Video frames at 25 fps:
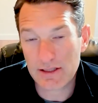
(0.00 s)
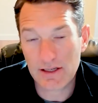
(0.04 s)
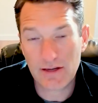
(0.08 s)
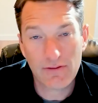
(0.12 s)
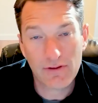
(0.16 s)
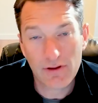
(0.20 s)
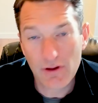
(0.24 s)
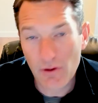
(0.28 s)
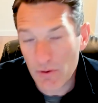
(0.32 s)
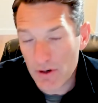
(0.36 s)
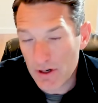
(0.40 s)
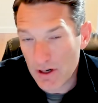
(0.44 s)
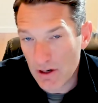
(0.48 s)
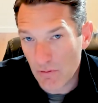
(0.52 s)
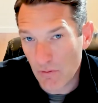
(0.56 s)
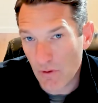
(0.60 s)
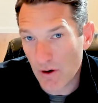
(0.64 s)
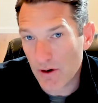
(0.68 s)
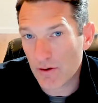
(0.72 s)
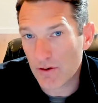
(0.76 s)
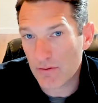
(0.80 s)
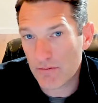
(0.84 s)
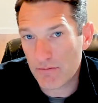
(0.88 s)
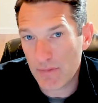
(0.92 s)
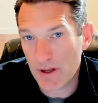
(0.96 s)
Even though we didn't want
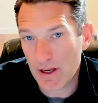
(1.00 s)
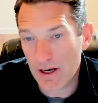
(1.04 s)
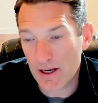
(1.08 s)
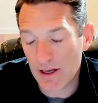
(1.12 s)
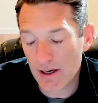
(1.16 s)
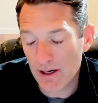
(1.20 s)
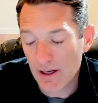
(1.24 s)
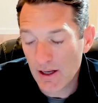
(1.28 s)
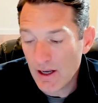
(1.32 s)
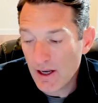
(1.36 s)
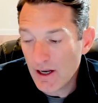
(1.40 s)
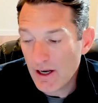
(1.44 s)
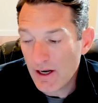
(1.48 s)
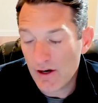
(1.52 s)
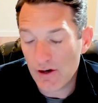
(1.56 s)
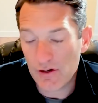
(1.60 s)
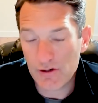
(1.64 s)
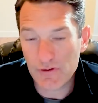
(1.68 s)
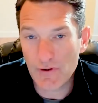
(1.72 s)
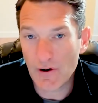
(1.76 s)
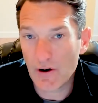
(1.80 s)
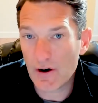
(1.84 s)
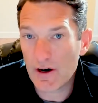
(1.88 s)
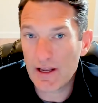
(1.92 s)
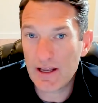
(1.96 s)
to admit it, it was
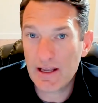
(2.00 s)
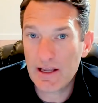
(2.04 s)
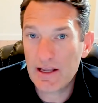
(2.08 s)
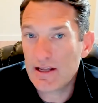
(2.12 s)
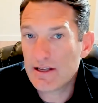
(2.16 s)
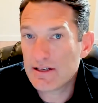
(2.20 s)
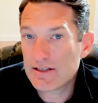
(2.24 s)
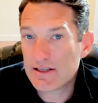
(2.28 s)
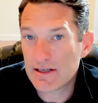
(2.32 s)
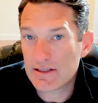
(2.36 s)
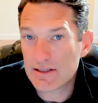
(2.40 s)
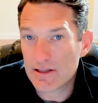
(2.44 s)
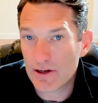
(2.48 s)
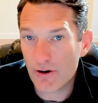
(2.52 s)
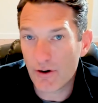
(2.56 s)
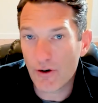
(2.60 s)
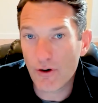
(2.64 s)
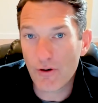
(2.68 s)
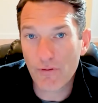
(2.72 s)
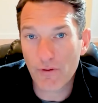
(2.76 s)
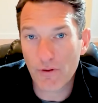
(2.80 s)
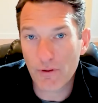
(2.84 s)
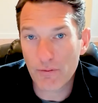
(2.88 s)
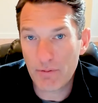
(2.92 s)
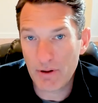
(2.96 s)
very easy to
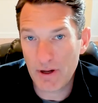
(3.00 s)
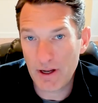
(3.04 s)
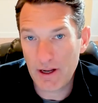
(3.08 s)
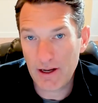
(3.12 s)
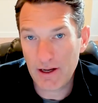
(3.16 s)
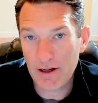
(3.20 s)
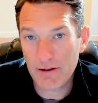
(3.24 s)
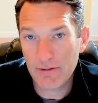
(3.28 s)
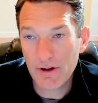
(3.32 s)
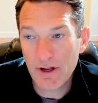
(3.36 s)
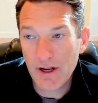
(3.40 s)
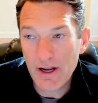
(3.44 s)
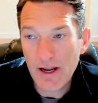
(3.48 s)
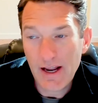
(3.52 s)
overpay.